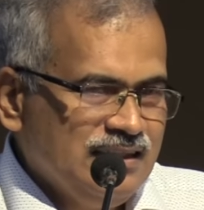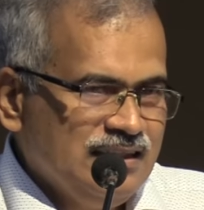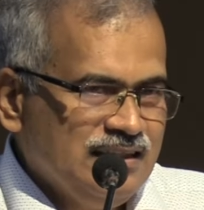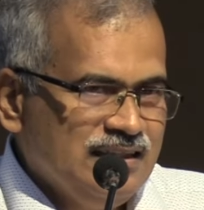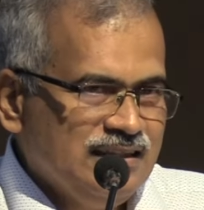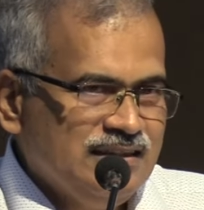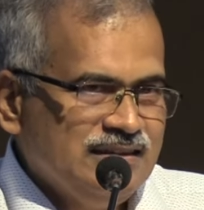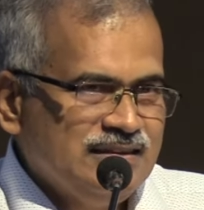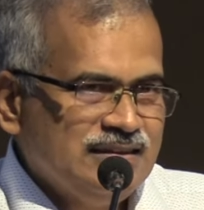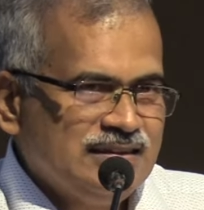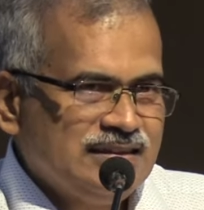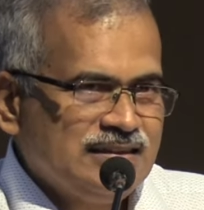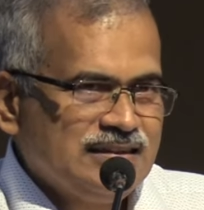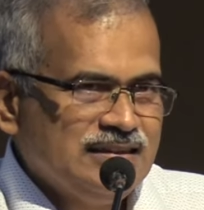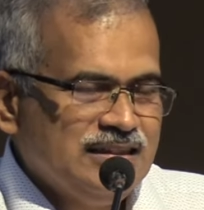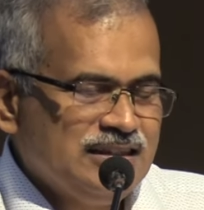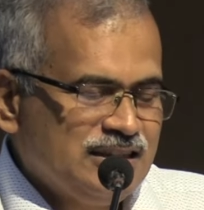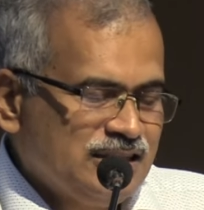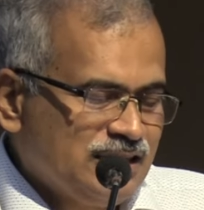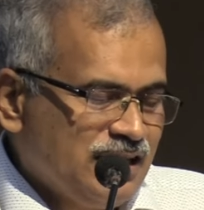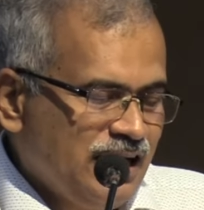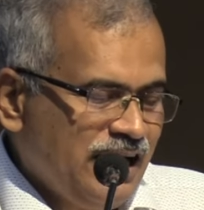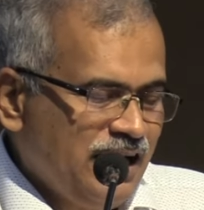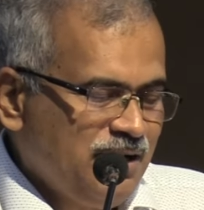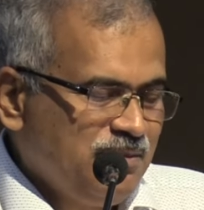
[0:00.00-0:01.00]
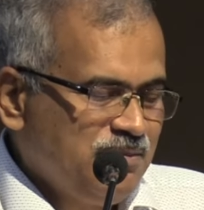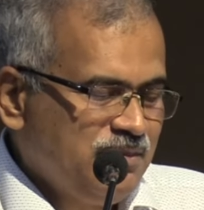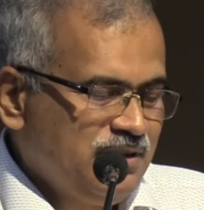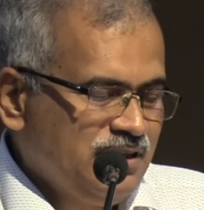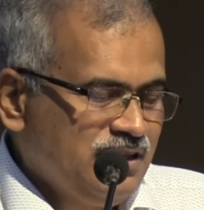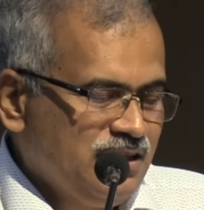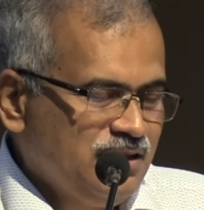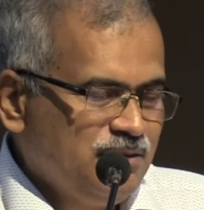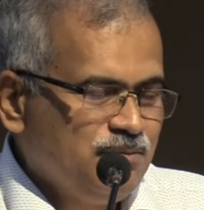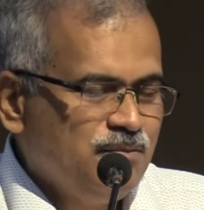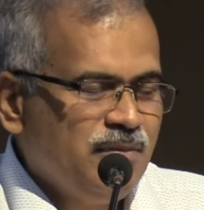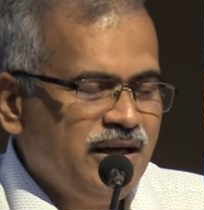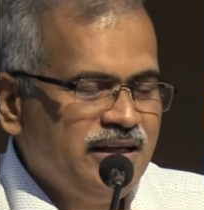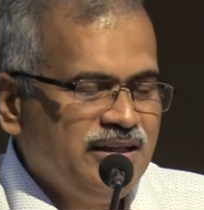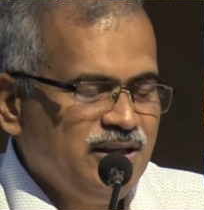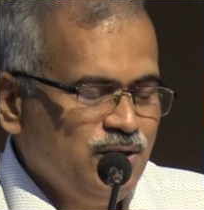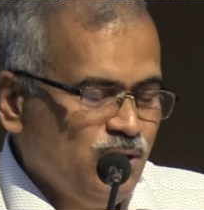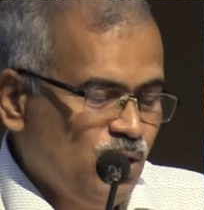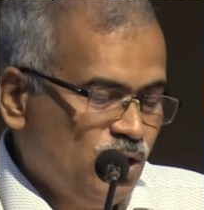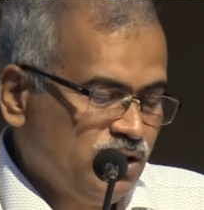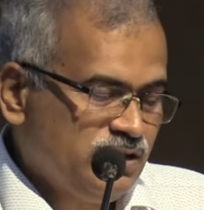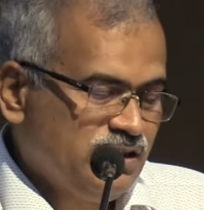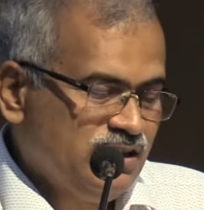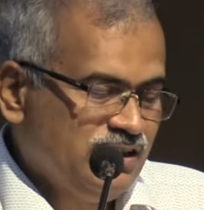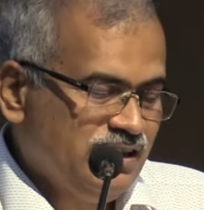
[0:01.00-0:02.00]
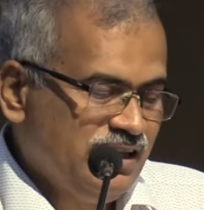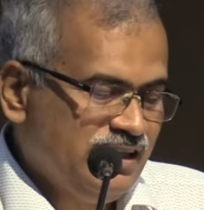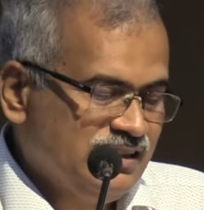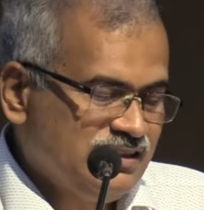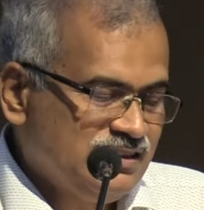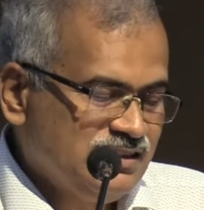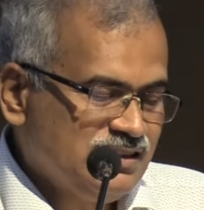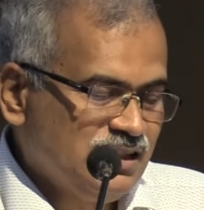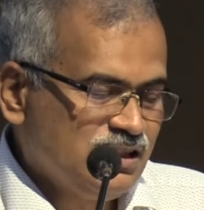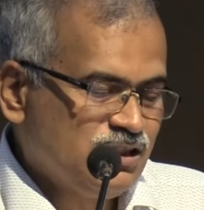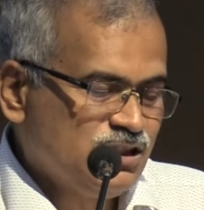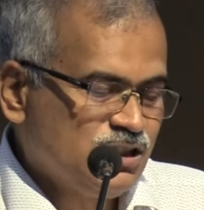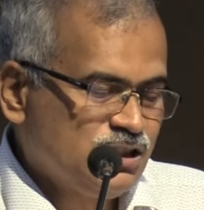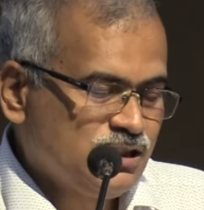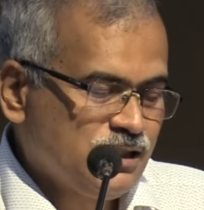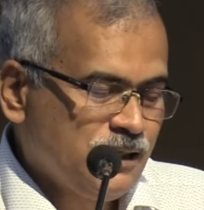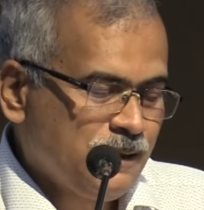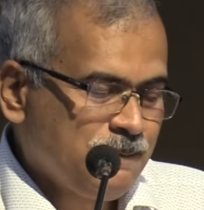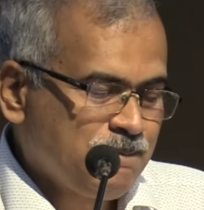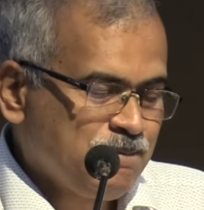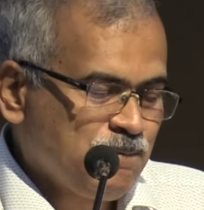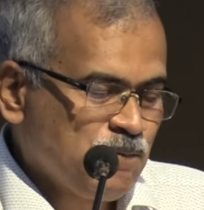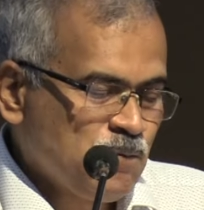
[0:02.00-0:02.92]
is described by the author as such.